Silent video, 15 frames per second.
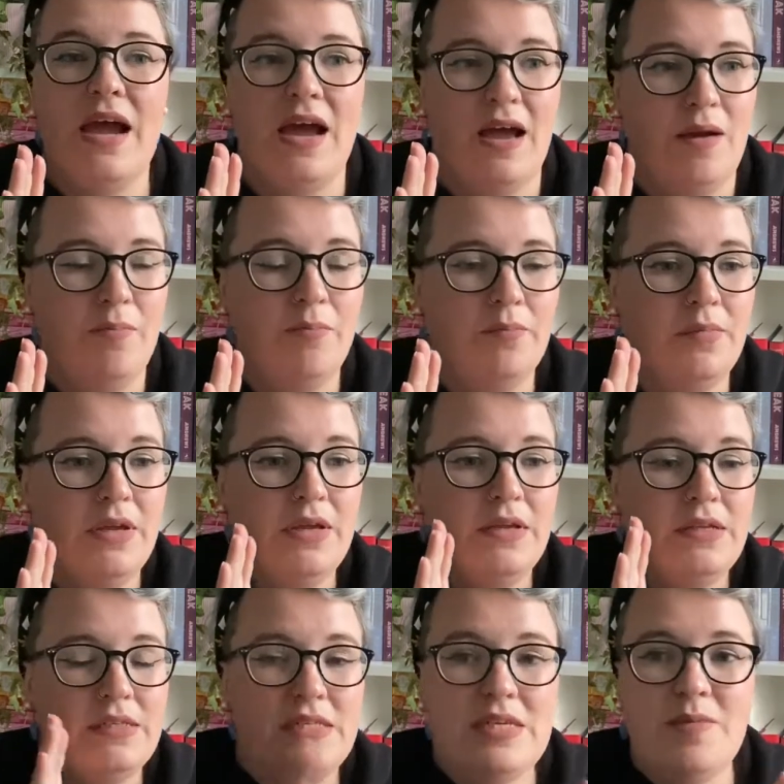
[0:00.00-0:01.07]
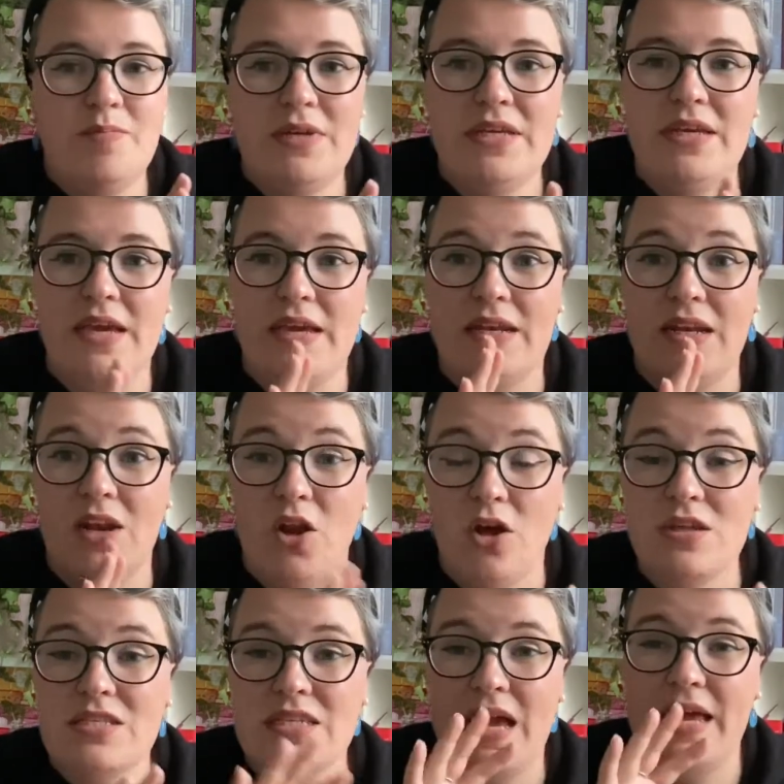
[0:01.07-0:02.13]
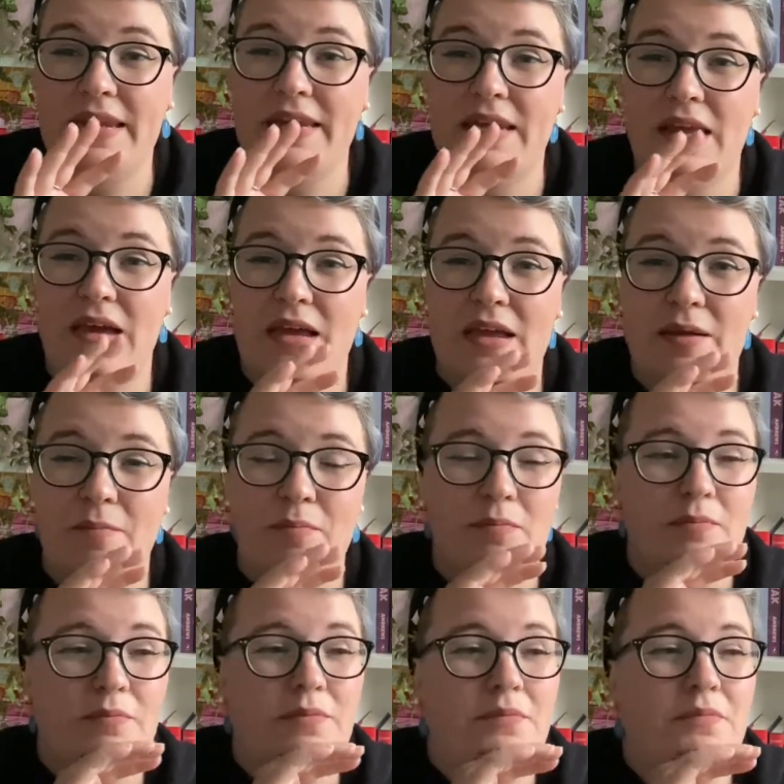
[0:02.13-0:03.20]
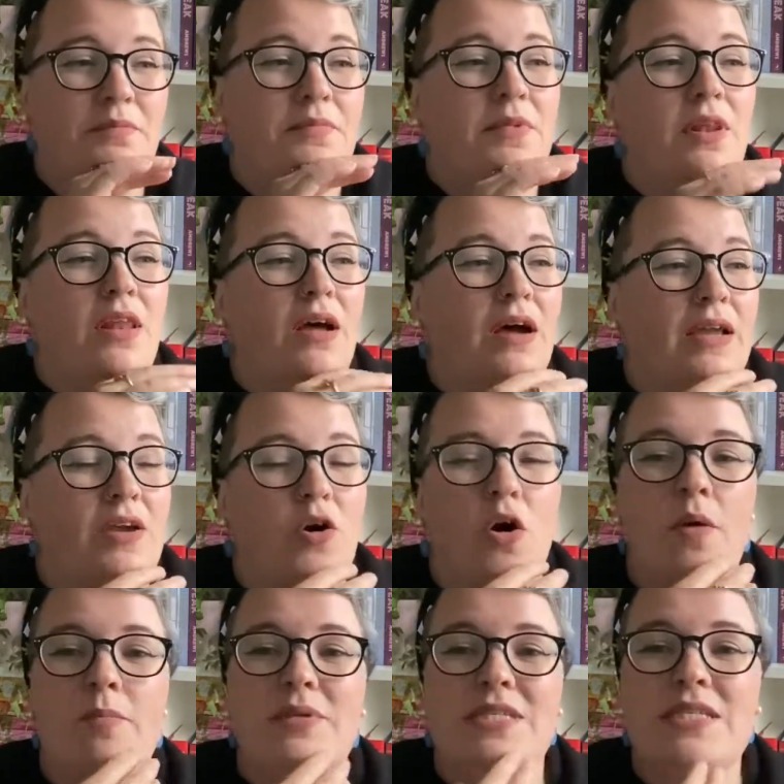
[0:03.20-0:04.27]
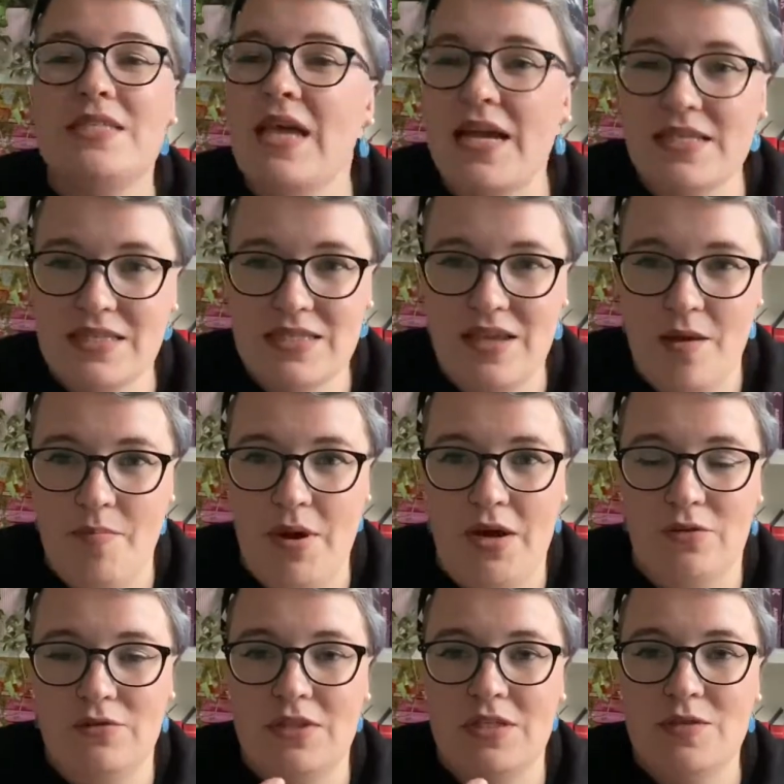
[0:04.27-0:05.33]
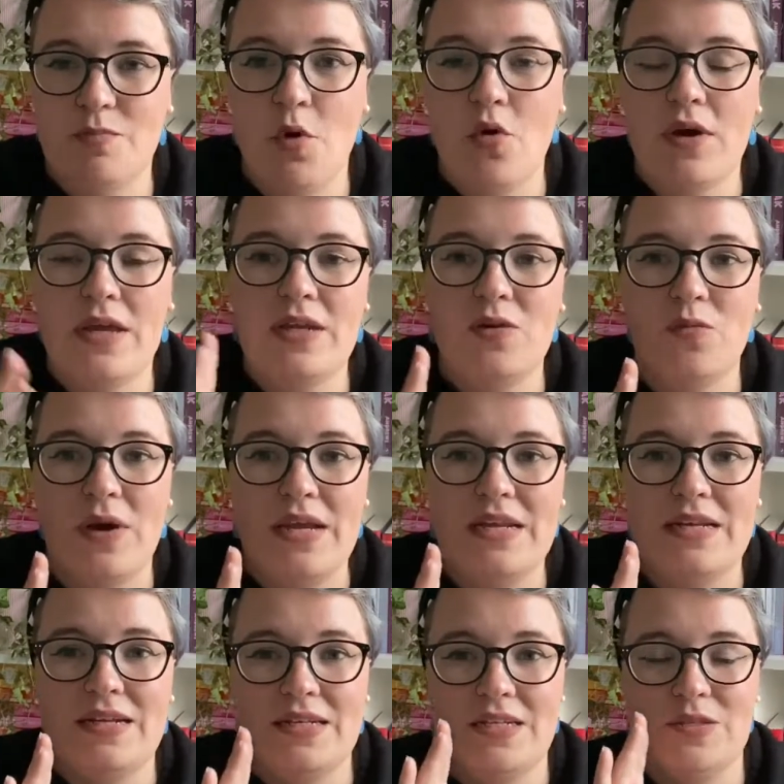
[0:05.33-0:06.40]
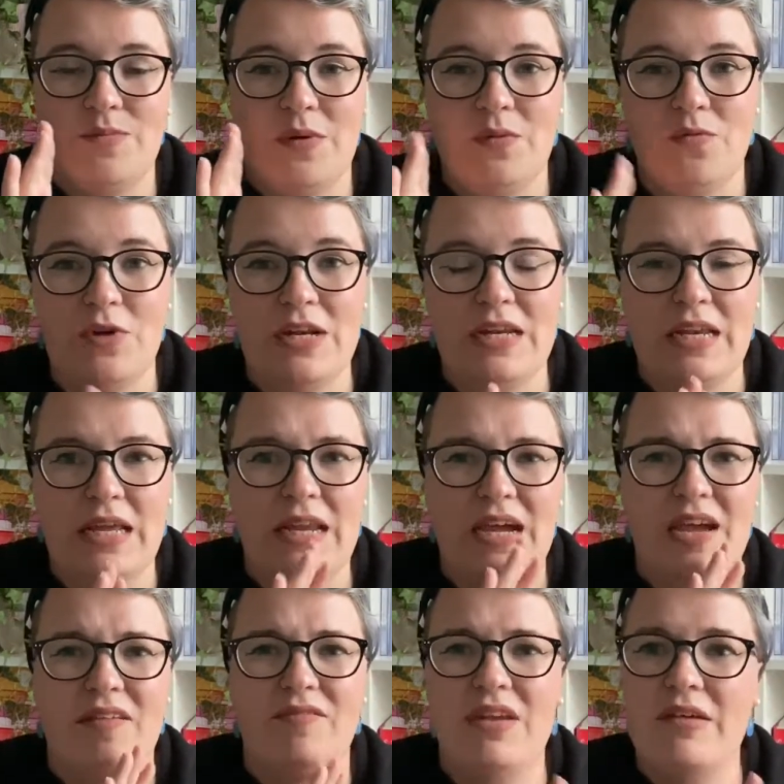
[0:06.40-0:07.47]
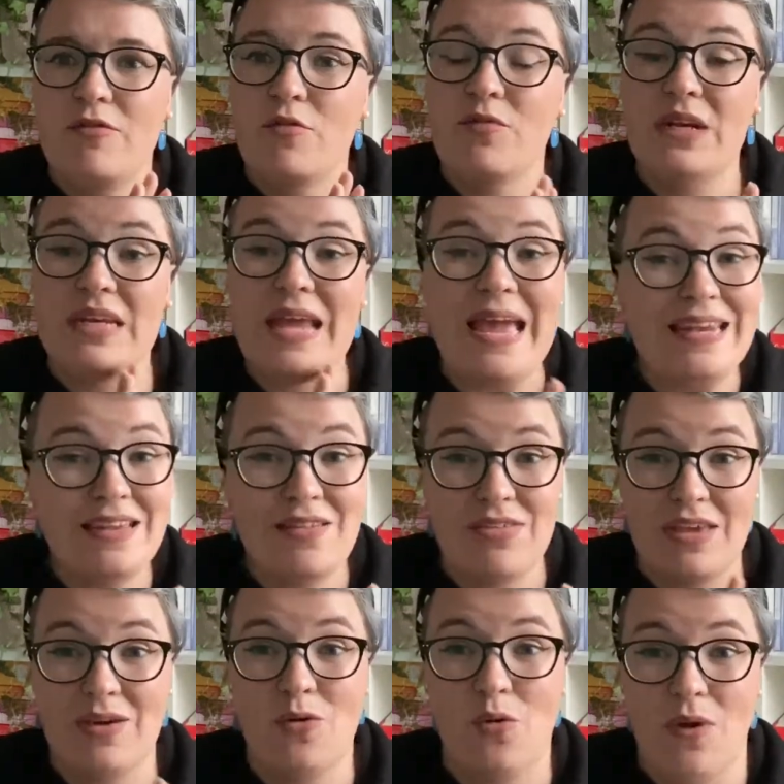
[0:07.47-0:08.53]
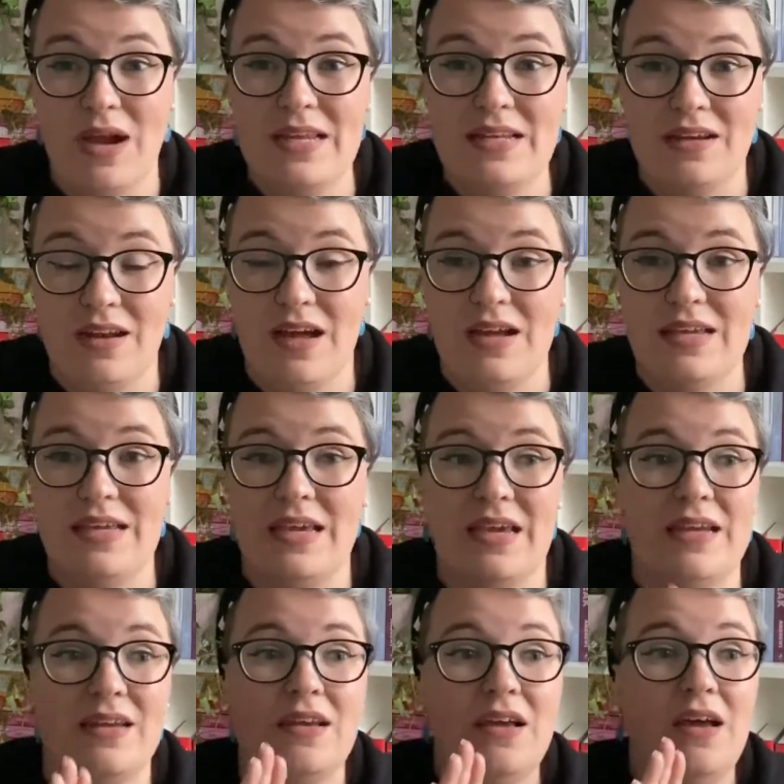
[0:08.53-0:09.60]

am deeply in lust and like obsessed about this book and the way that it has been written, and I have never written anything quite like it.